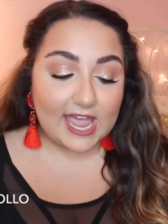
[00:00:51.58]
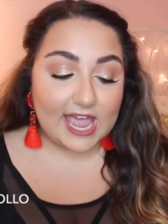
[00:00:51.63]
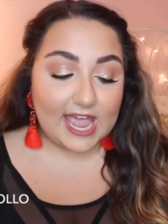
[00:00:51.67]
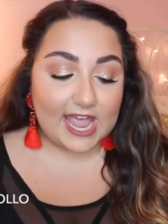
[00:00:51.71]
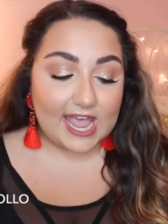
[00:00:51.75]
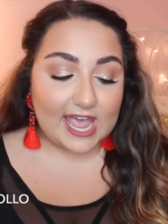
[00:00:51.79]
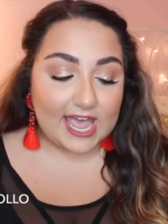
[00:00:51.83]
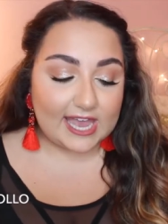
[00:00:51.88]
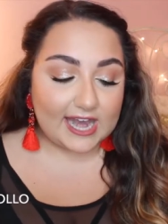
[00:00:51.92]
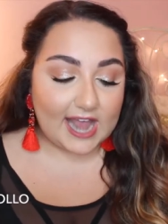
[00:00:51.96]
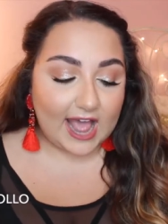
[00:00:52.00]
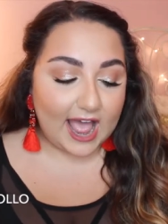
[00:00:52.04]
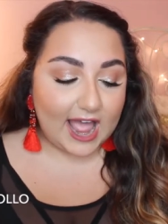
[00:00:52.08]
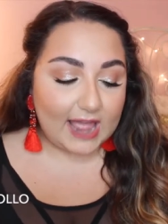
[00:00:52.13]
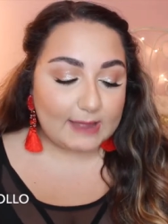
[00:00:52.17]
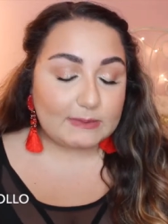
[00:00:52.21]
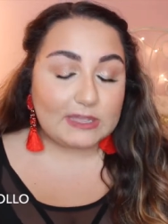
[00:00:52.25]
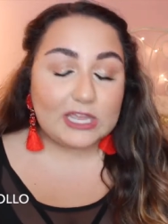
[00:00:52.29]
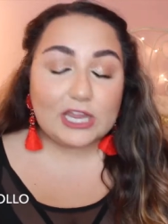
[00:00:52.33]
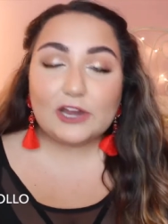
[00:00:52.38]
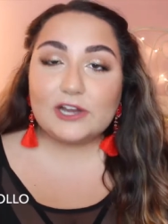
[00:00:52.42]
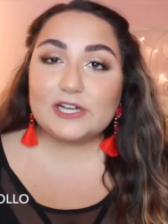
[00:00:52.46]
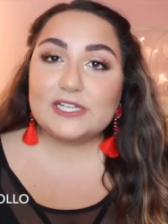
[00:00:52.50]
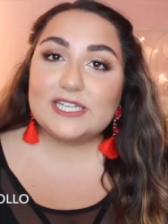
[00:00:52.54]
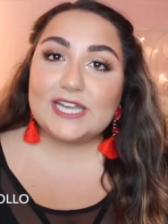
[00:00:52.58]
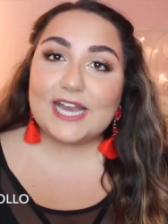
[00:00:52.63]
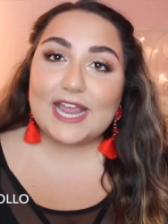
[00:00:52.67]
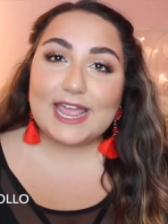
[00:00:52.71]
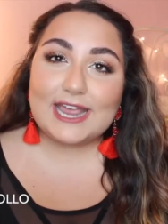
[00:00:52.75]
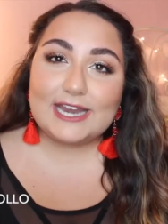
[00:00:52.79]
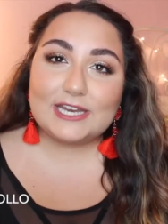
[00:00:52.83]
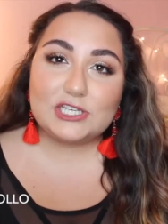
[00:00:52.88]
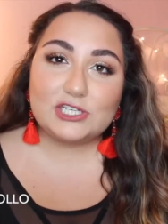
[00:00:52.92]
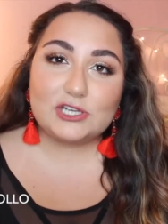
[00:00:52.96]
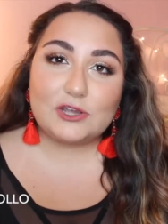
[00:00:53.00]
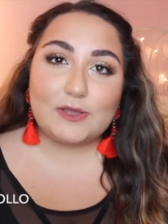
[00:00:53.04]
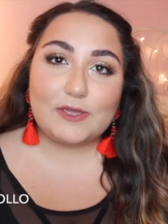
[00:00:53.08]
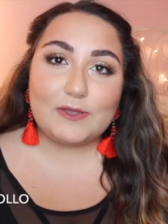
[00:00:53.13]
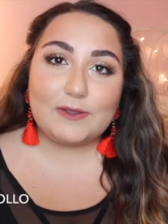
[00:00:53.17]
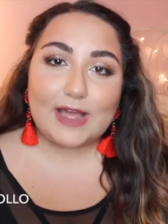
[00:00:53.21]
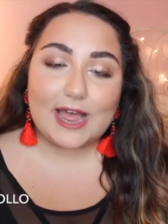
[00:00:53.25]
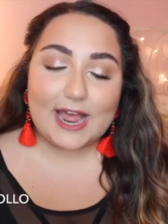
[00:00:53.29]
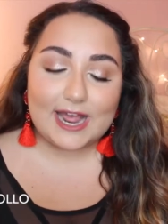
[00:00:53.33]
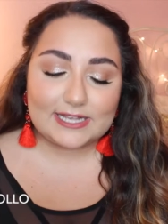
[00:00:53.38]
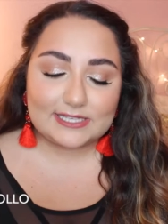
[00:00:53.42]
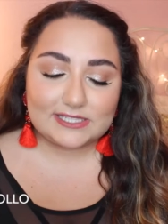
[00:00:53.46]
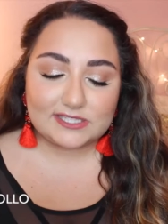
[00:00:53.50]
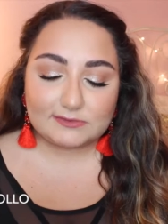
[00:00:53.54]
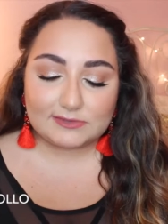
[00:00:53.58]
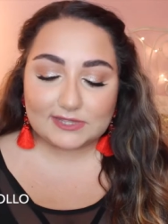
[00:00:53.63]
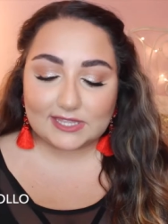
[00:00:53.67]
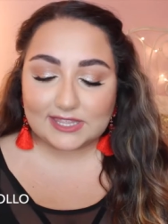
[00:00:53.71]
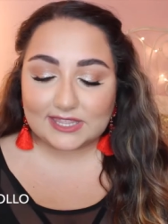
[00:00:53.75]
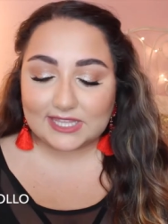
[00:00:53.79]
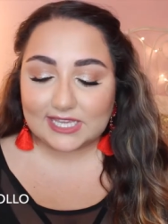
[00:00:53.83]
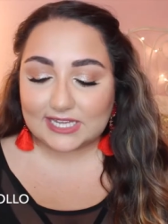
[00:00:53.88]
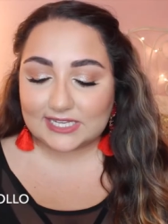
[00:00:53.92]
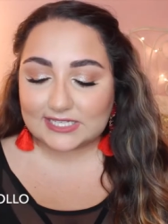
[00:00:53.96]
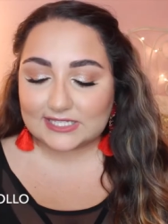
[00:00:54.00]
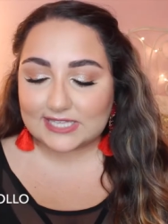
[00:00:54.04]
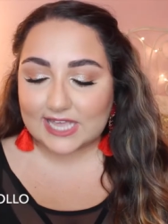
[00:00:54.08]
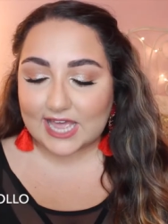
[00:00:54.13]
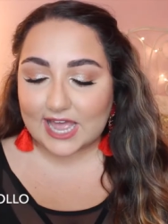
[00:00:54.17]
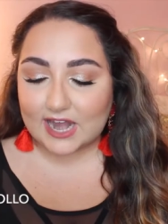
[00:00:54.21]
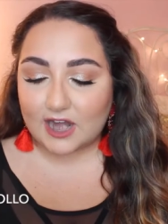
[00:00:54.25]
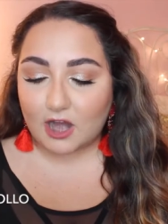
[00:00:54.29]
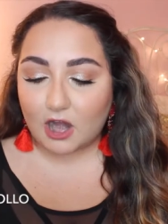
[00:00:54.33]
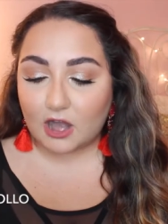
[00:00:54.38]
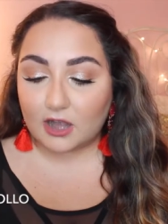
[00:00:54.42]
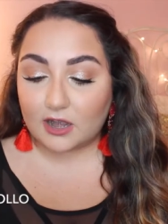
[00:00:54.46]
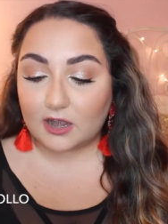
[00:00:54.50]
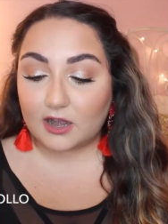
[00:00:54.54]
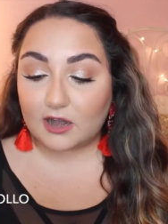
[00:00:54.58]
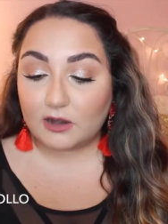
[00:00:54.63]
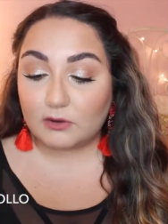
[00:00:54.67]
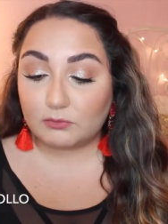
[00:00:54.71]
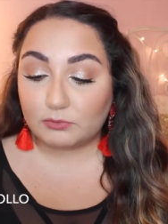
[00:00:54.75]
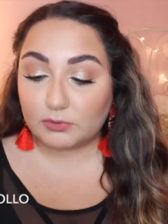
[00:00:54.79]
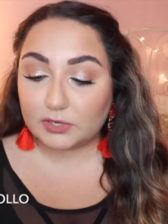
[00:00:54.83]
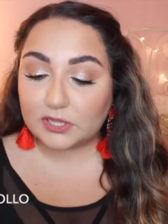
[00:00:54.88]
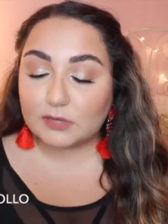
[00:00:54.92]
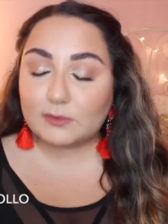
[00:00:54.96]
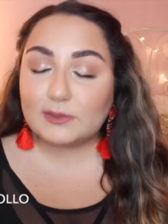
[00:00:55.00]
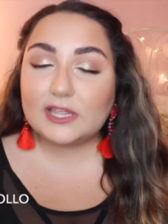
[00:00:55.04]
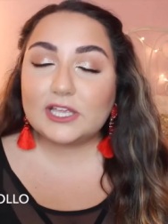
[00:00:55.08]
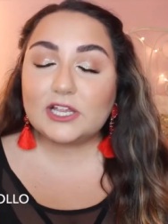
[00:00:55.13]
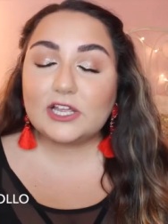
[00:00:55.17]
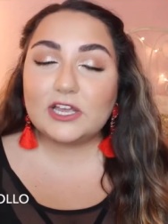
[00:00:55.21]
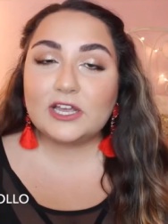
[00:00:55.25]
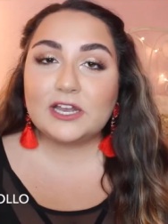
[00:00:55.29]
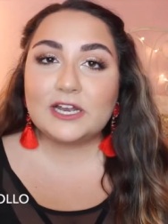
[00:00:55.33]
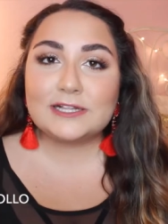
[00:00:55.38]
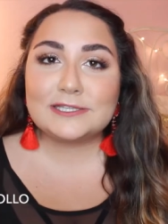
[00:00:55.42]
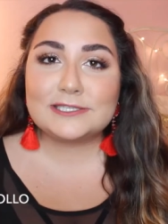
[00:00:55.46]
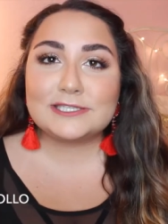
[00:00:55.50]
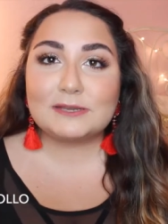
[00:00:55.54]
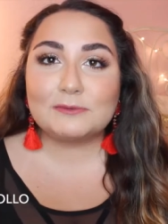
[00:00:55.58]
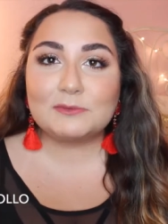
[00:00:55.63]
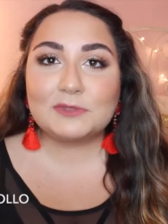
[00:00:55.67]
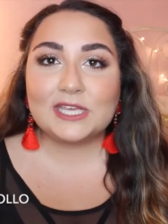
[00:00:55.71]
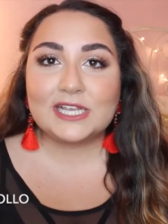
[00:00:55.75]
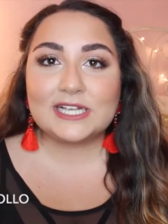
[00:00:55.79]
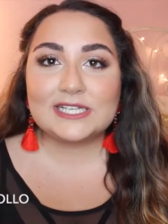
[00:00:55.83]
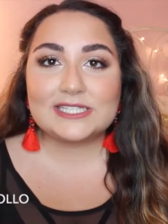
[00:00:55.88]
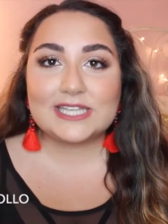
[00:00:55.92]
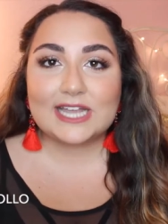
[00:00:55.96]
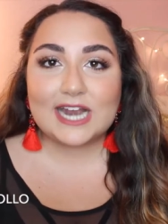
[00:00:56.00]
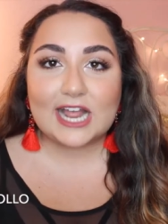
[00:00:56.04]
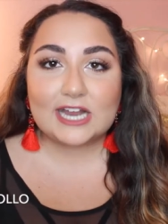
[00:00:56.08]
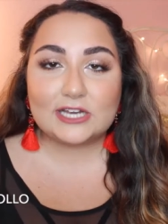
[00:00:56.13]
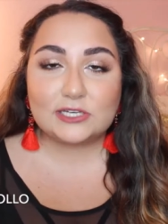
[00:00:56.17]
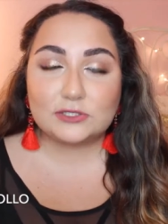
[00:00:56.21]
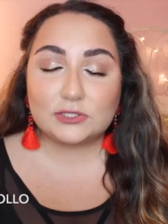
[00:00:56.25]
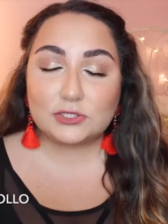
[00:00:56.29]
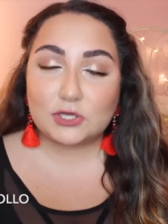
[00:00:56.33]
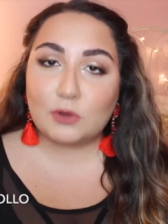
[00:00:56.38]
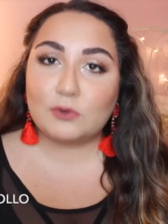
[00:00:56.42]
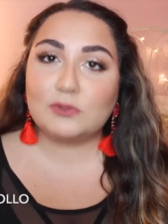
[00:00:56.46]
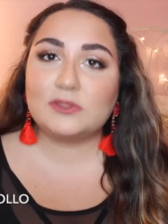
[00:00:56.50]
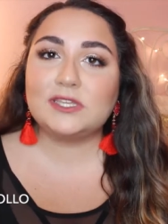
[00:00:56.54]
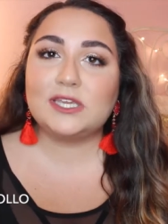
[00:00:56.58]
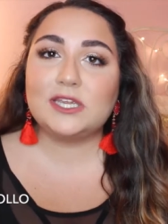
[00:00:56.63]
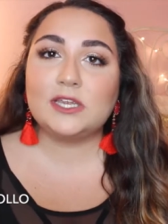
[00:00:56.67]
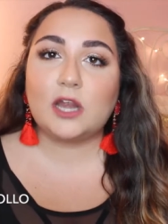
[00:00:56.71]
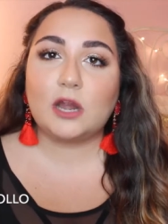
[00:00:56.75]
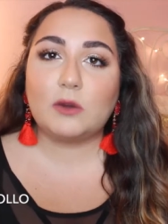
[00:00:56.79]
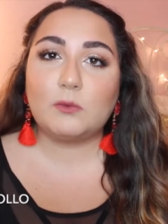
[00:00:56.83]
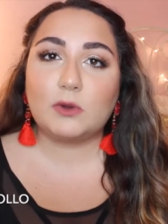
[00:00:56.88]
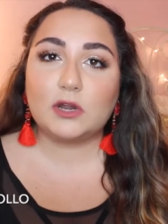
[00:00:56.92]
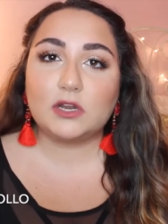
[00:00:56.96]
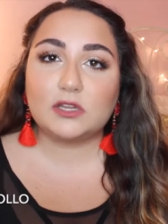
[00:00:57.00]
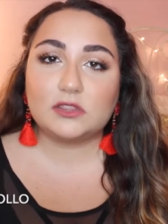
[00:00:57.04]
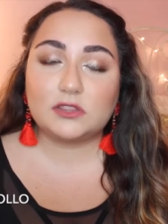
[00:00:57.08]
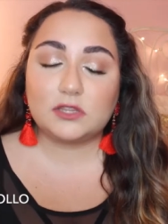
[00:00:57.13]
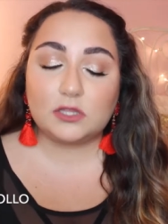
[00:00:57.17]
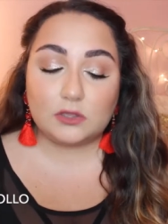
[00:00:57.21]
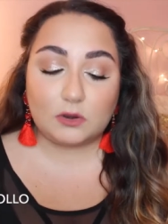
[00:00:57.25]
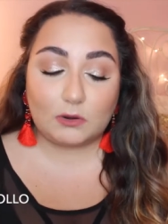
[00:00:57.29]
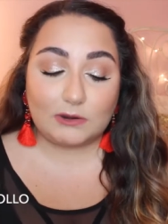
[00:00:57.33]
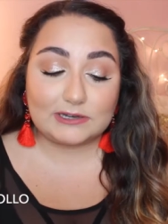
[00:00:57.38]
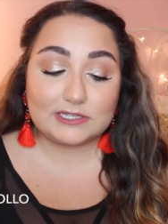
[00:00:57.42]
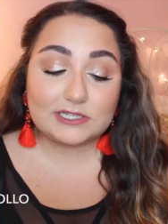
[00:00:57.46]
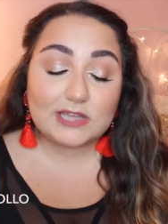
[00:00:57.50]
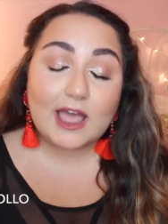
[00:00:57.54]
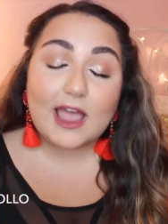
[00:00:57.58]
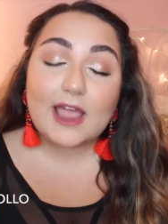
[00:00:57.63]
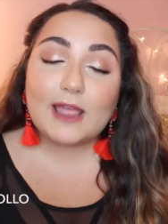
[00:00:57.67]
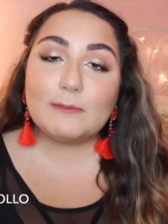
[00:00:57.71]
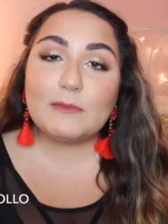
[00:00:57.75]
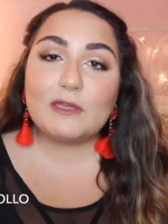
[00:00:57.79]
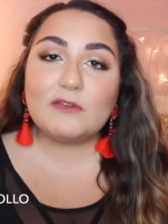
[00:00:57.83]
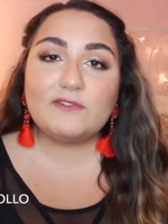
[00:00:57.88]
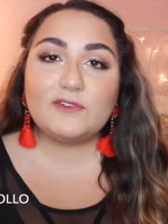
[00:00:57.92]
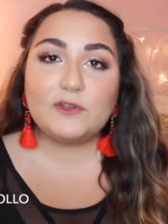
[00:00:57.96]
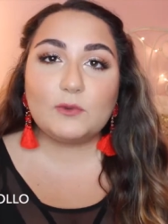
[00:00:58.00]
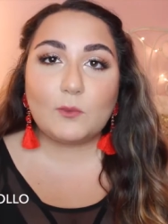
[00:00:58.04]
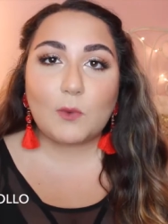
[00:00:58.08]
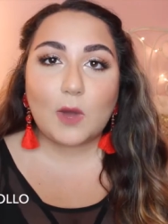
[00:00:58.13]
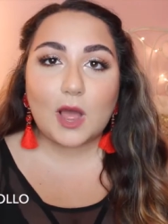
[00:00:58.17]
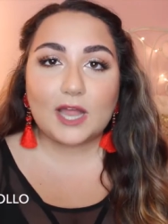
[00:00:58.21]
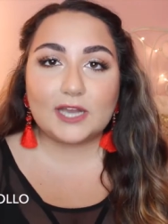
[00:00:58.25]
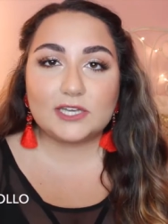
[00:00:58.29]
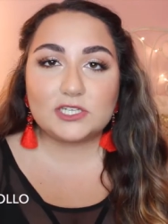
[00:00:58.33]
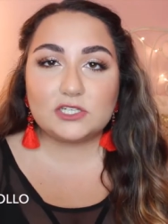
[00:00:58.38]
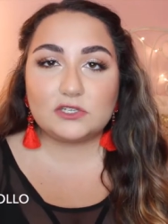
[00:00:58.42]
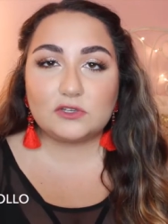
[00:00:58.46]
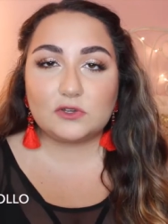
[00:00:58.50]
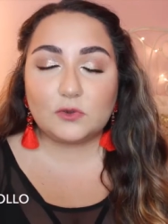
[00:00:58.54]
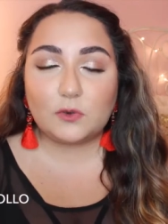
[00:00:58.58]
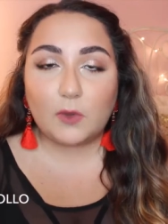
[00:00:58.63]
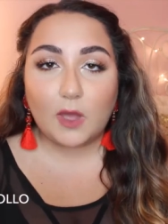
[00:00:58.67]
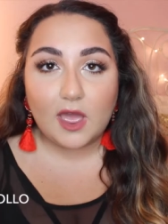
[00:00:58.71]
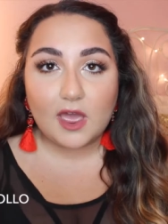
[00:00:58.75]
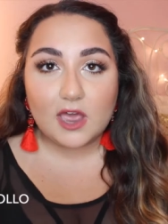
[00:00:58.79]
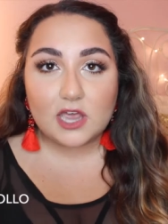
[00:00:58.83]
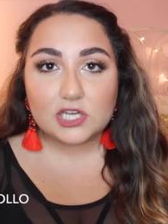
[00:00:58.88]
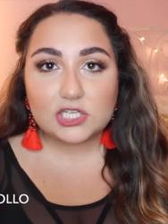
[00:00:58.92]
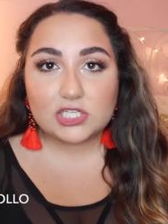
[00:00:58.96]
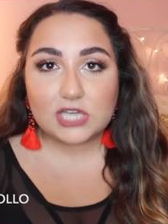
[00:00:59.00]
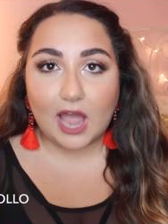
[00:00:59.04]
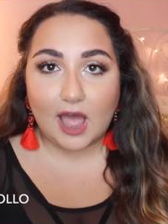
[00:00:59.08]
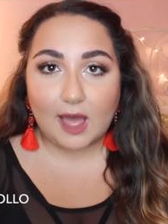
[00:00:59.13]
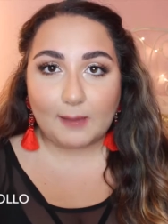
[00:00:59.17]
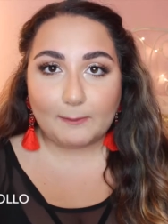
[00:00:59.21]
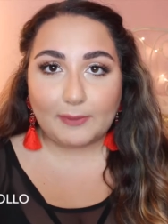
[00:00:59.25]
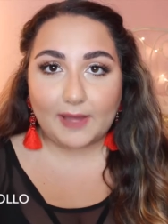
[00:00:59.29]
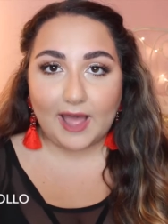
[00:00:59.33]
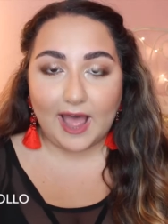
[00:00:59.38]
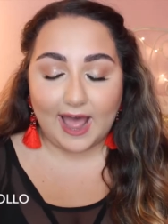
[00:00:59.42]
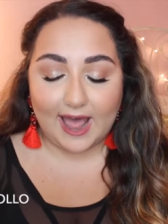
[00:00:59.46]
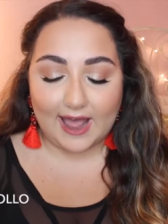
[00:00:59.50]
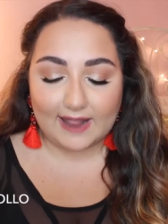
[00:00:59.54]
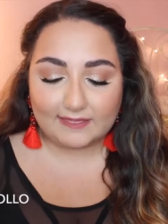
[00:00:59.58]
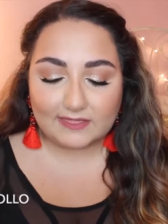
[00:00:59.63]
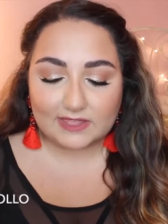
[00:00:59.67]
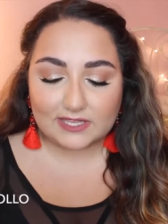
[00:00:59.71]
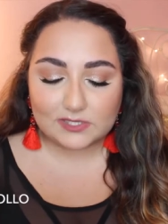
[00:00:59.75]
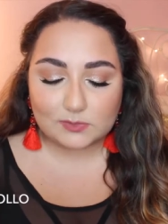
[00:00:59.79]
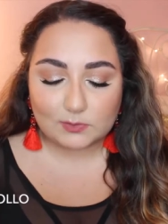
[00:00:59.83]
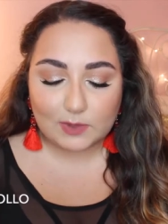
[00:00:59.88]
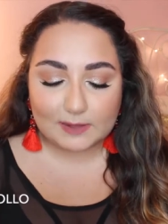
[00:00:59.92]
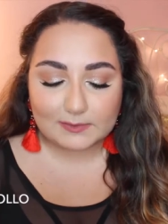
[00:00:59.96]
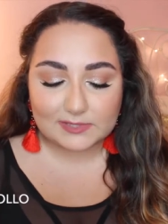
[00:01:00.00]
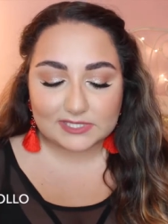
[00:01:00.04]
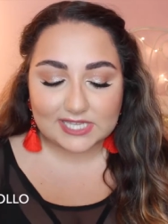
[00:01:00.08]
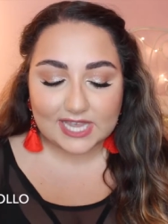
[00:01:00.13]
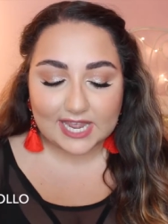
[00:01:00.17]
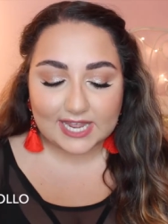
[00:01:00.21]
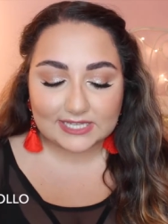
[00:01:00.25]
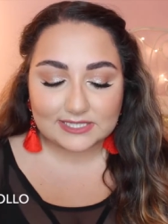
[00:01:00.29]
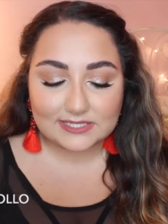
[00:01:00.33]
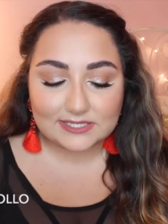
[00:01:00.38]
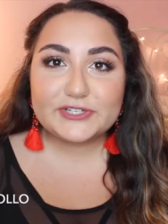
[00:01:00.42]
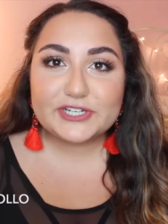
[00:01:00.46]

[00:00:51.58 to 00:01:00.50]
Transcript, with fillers: and I'm here today to show you guys some of the things that are really, really good and some things that I don't think are worth your time if you want to shop on these websites.